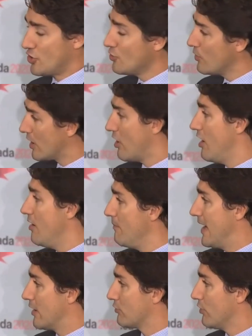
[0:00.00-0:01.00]
to a
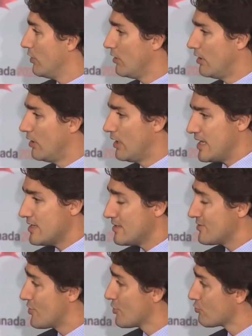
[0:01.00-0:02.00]
combat role
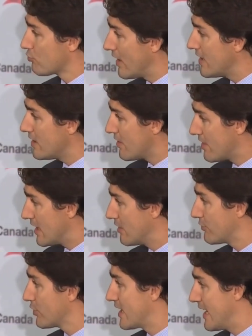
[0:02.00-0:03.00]
is the right thing
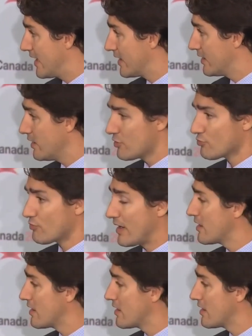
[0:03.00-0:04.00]
for Canada, the
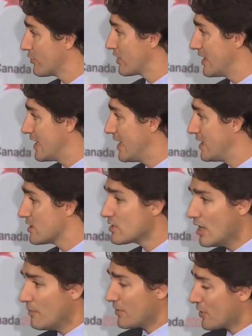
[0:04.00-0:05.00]
right thing for Canadians,
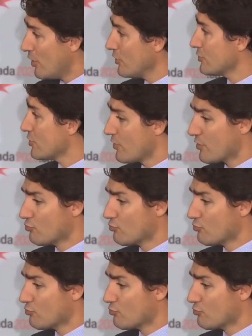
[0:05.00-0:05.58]
but also the